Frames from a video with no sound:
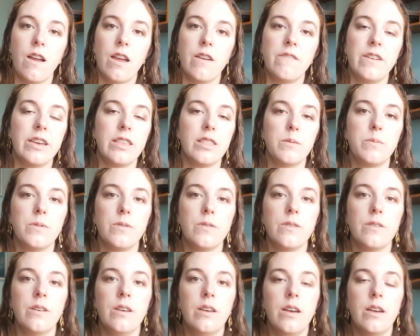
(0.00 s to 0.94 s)

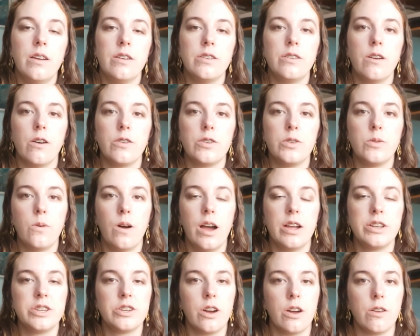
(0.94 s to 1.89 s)
available to
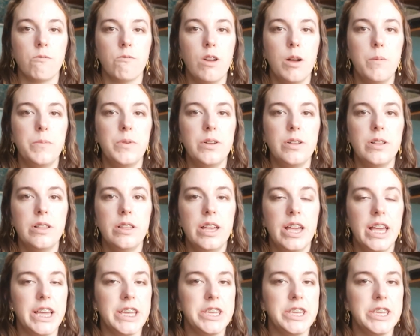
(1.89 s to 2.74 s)
watch on Rumble,